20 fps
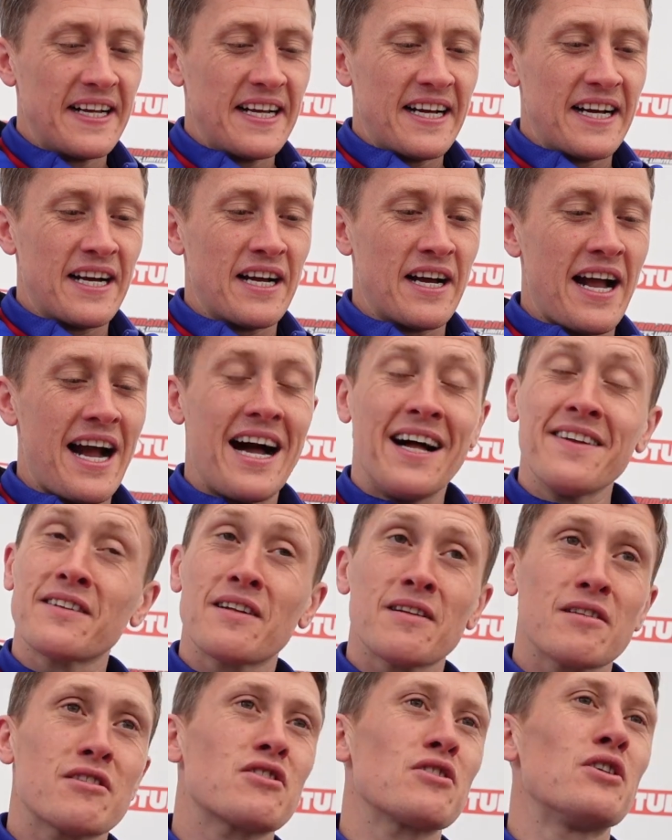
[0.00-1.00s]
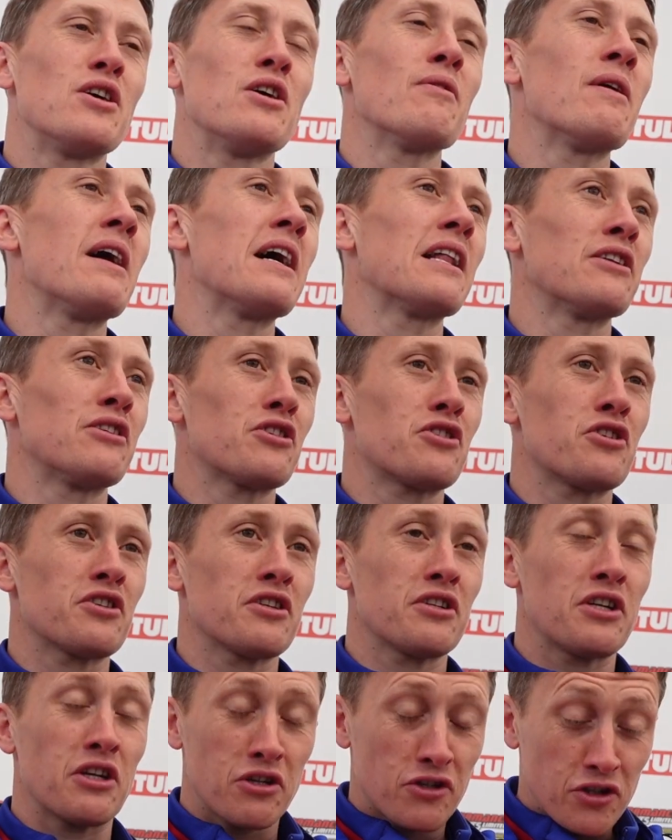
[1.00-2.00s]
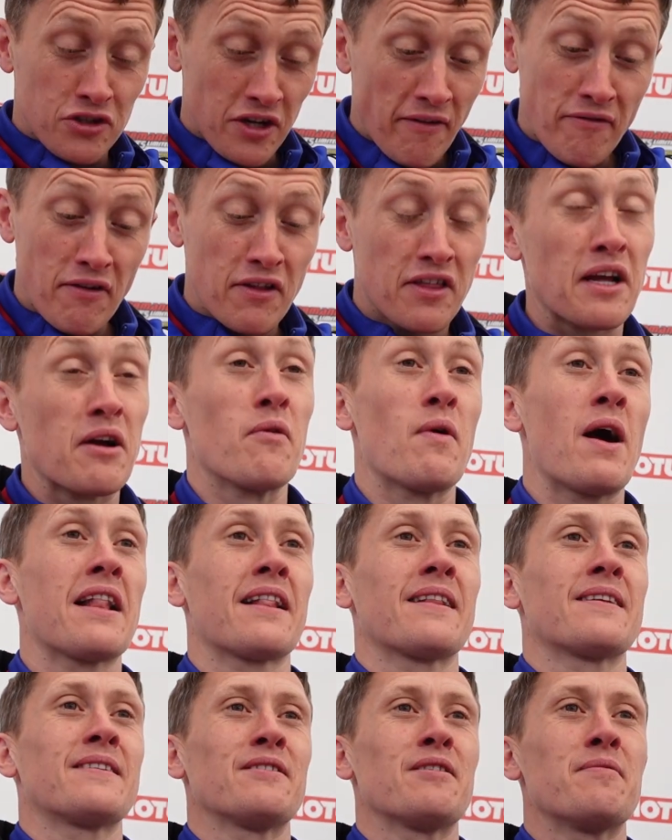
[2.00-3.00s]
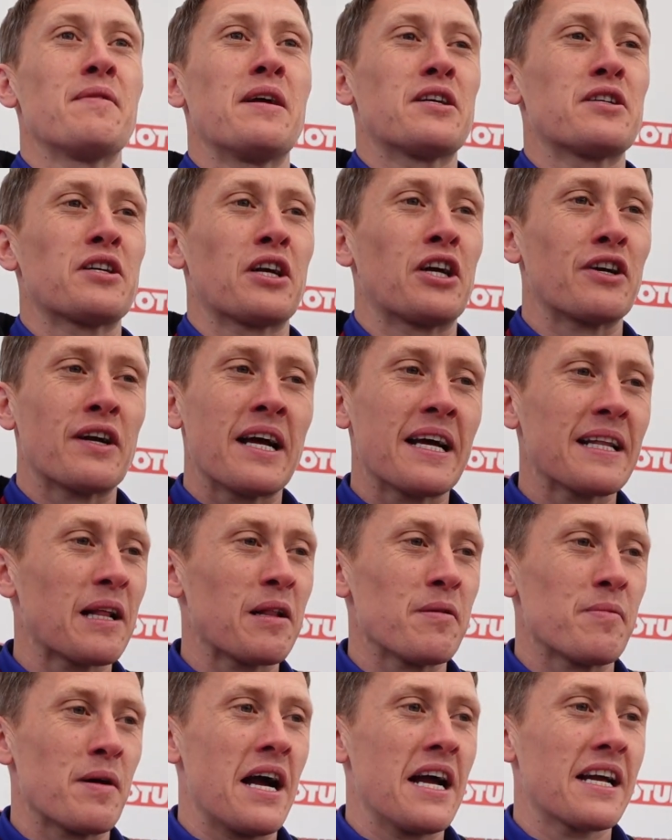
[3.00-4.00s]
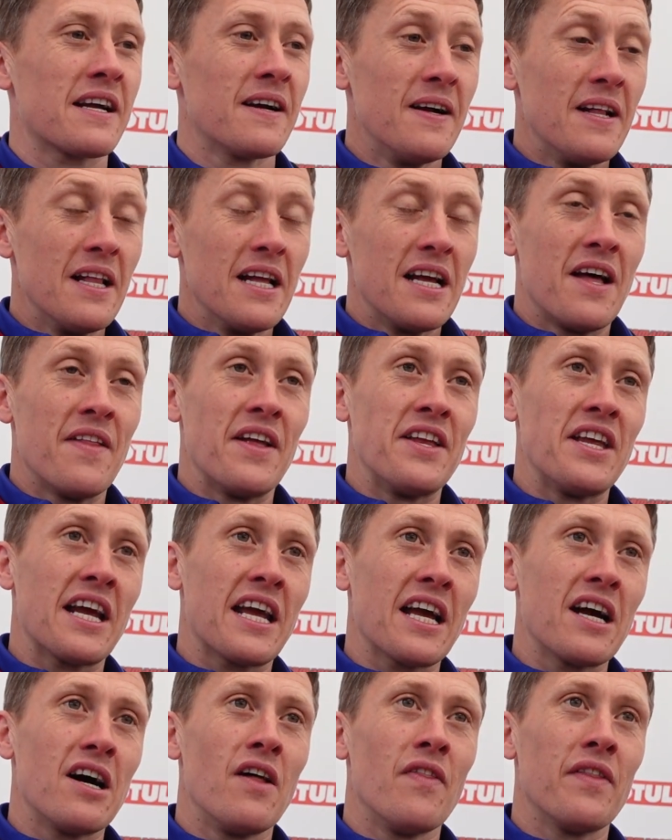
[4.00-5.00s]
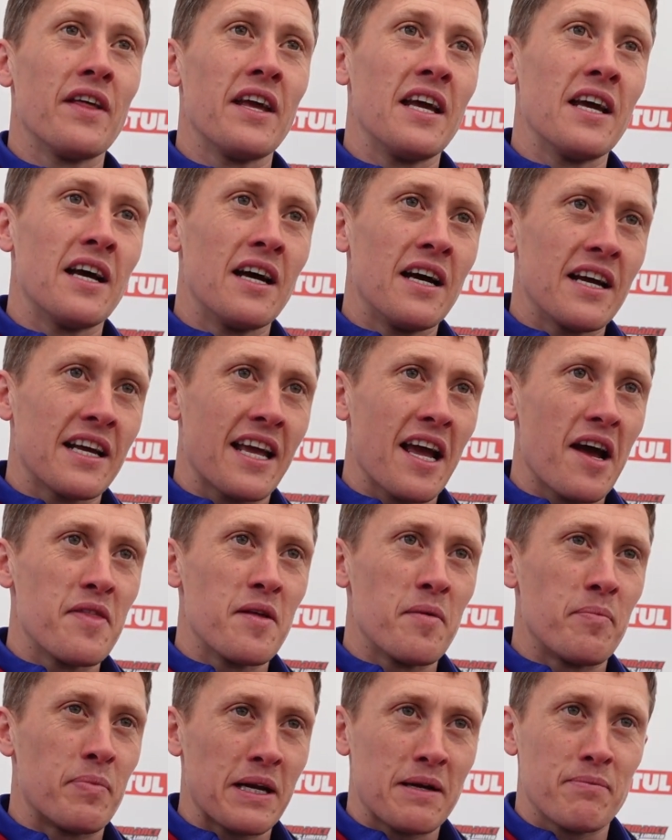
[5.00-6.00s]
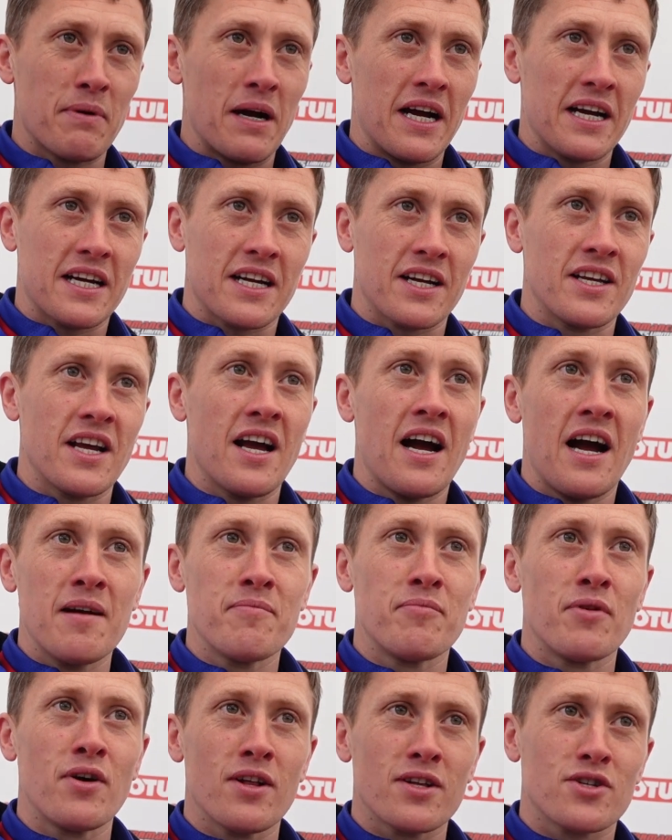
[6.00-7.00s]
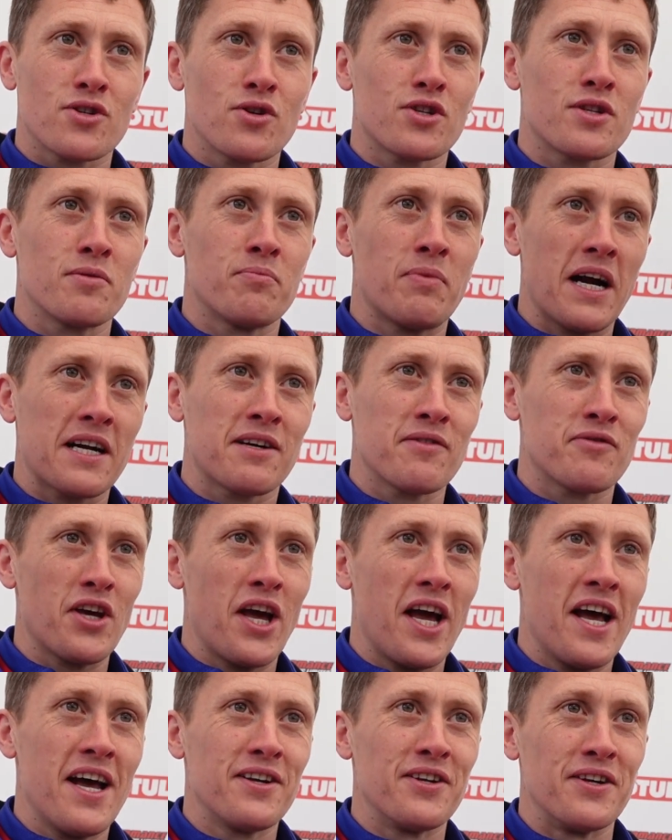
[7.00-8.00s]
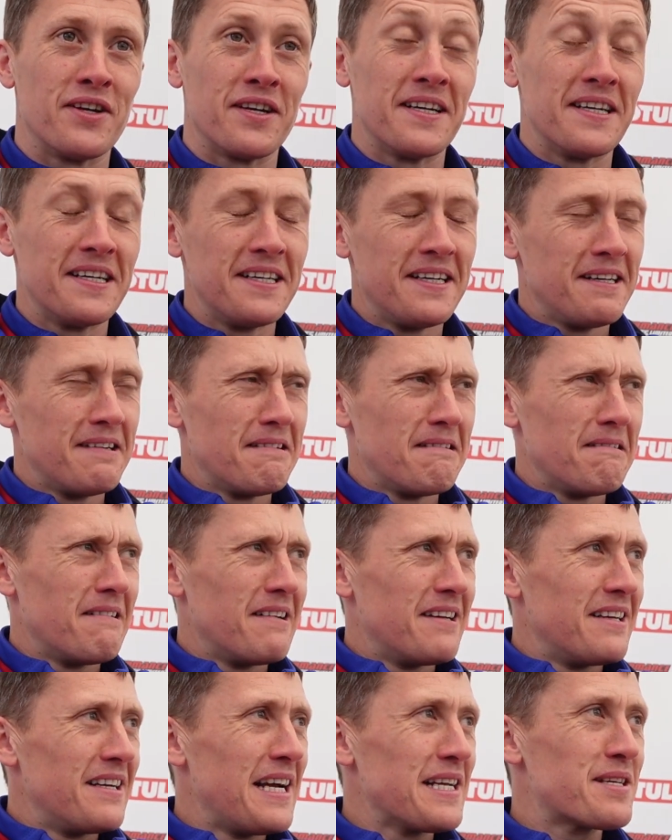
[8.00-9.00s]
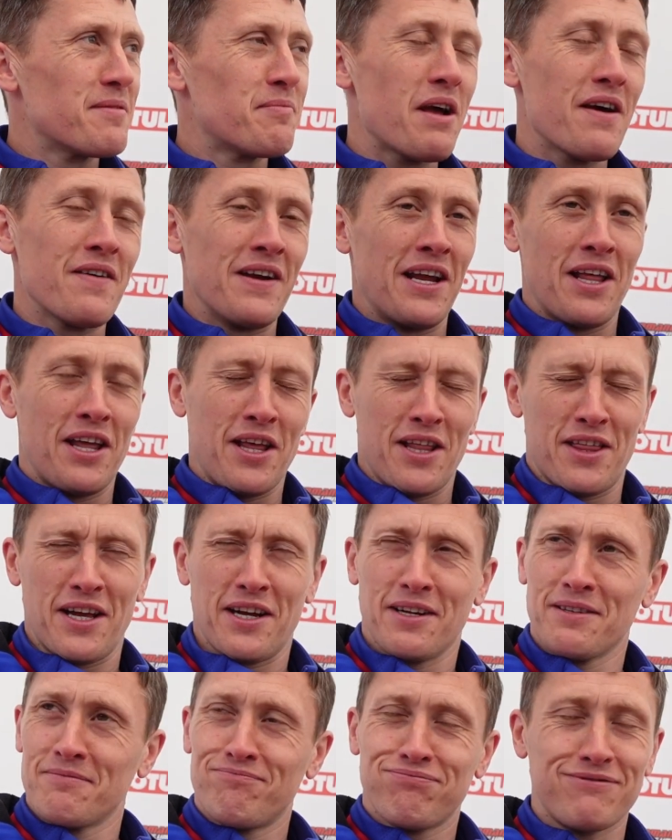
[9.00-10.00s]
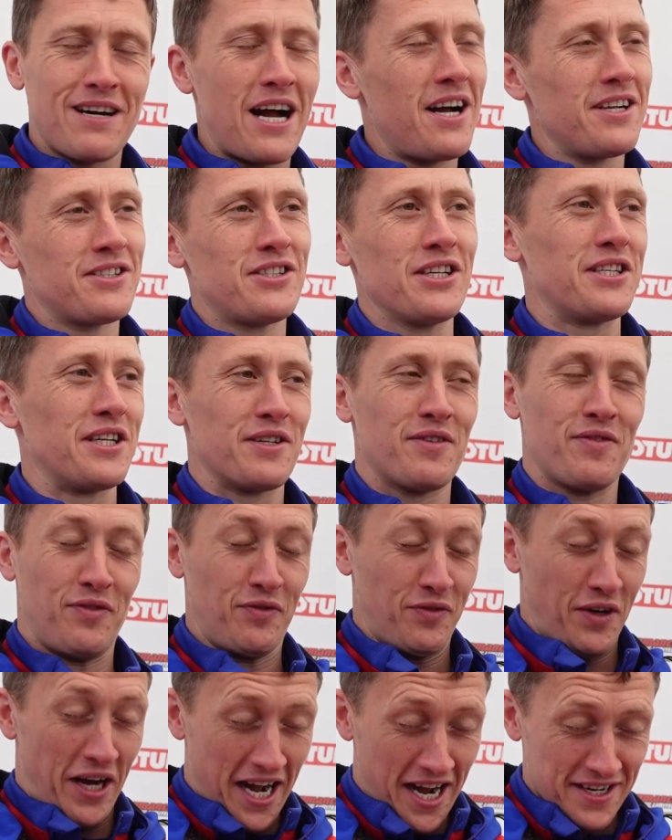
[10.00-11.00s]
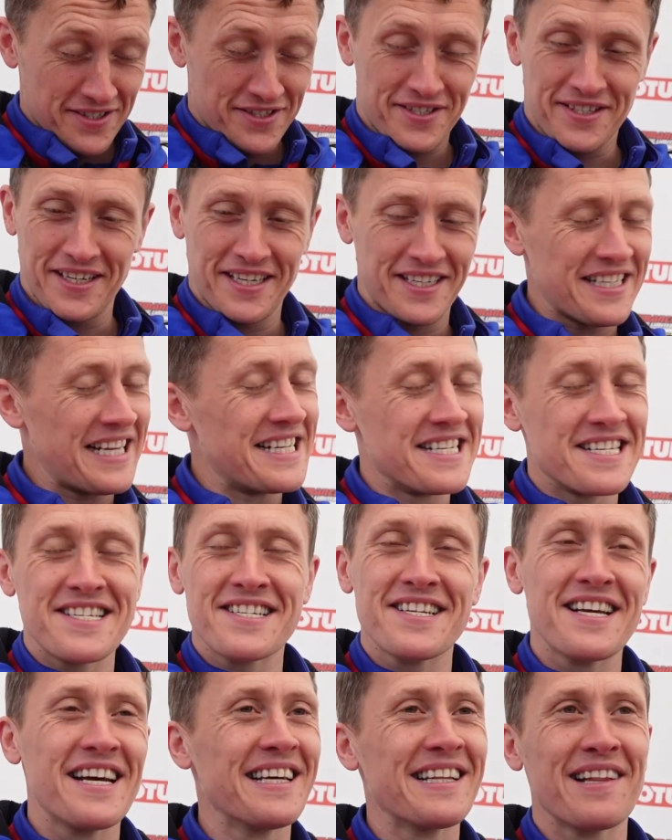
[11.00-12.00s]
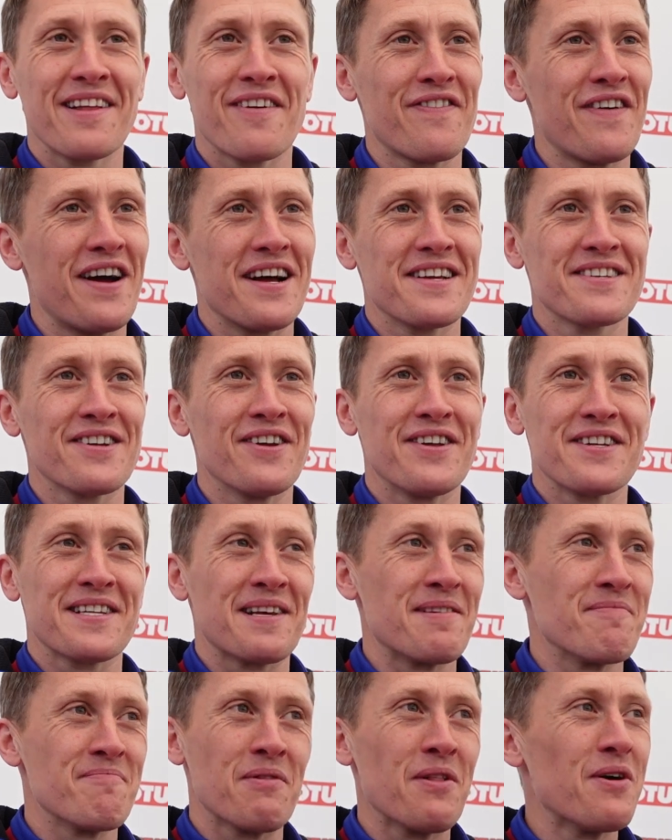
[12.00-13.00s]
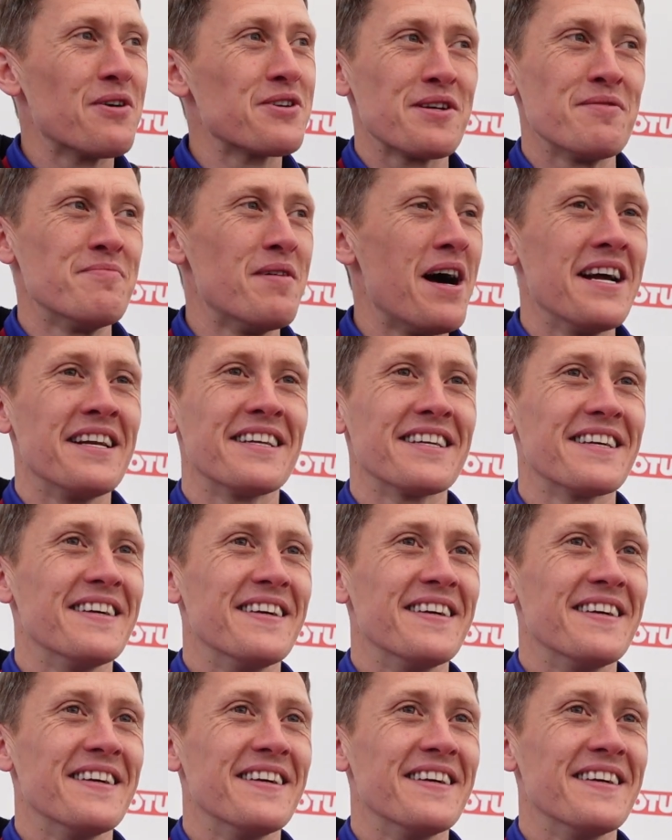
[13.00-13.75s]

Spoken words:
It handles so well, and it just does everything well. Do you know what I mean? It's a great little bike. And then you get on the big bike, and your eyeballs touch the back of your head, and it's a bit. You think, this is fast. It's insanely fast. Honestly, it blows your mind.